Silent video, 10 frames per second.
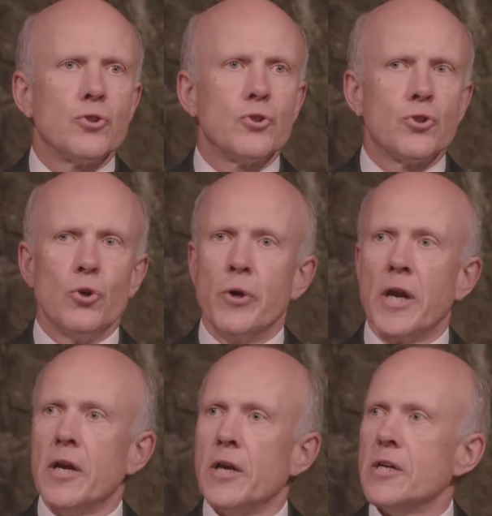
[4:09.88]

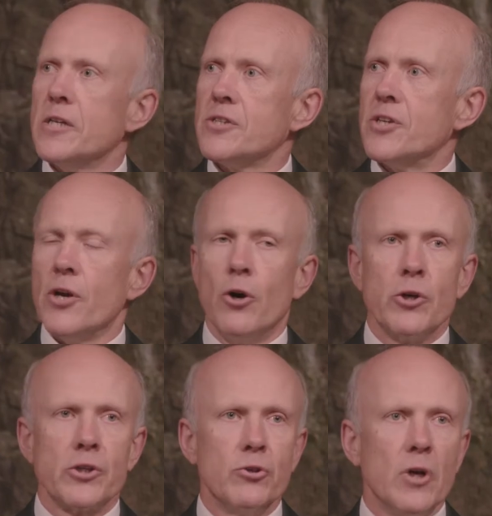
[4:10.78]
Tony is the
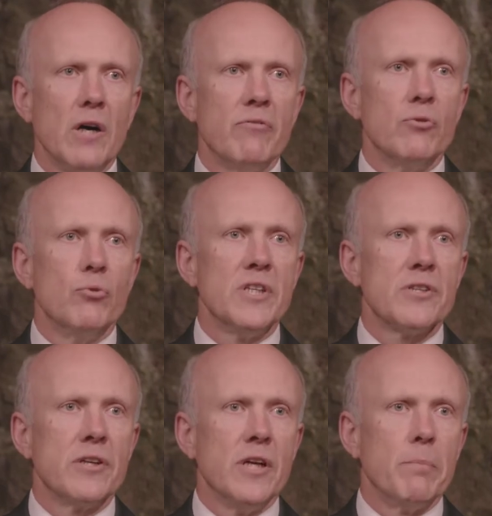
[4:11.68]
author of a
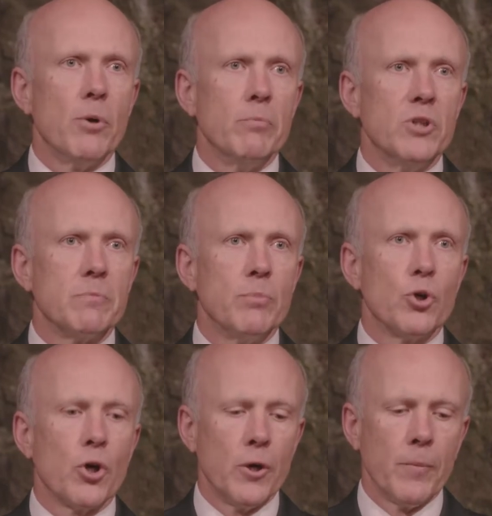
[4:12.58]
recently published
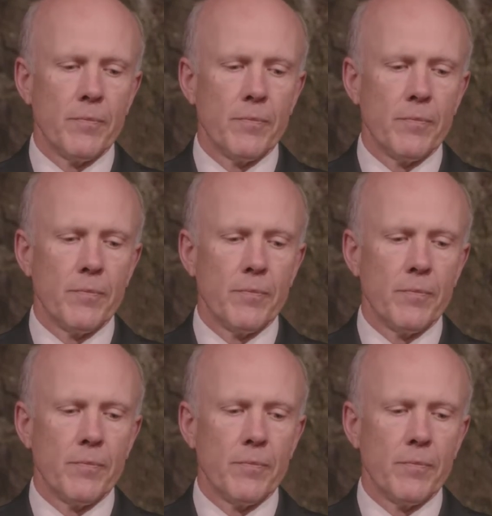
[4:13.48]
book,